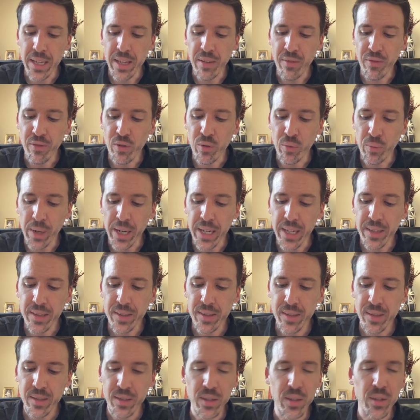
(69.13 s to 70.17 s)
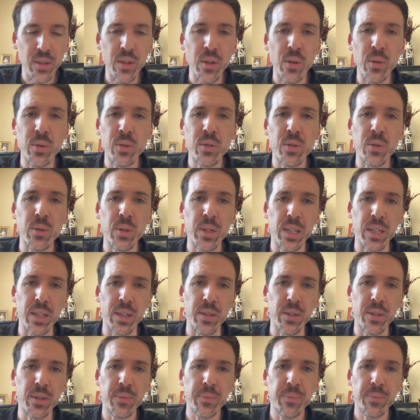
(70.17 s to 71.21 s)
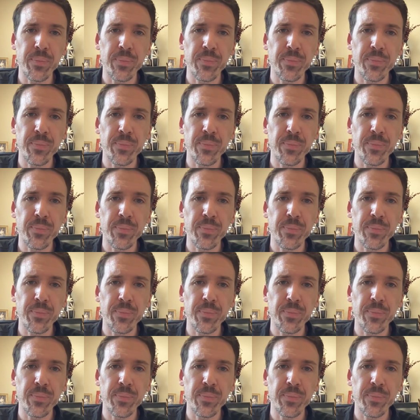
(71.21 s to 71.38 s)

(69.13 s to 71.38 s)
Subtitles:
give grace to those who hear.